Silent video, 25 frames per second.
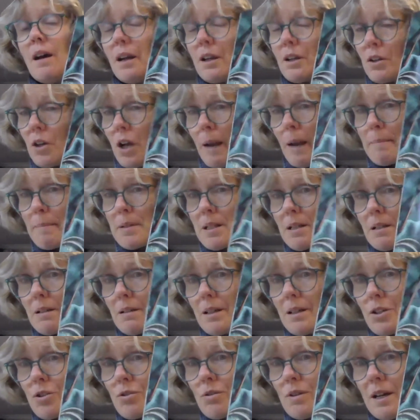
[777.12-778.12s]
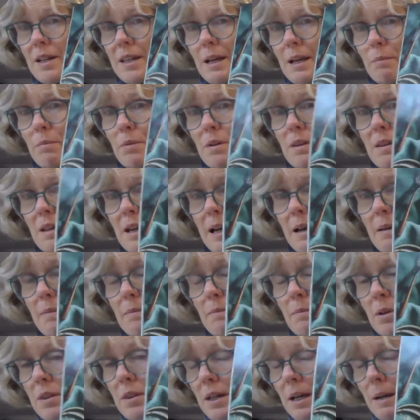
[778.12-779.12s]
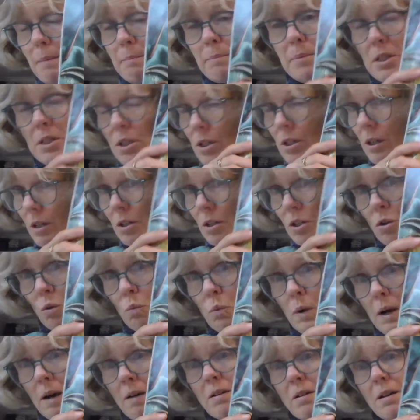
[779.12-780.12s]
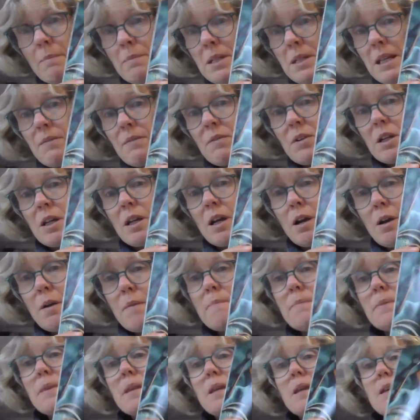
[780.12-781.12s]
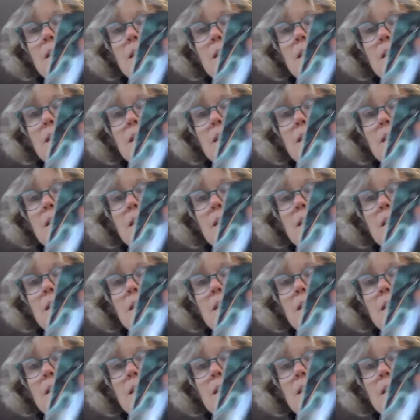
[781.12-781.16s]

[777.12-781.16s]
I could absolutely try that with that. But, you know, you're welcome to give it a go.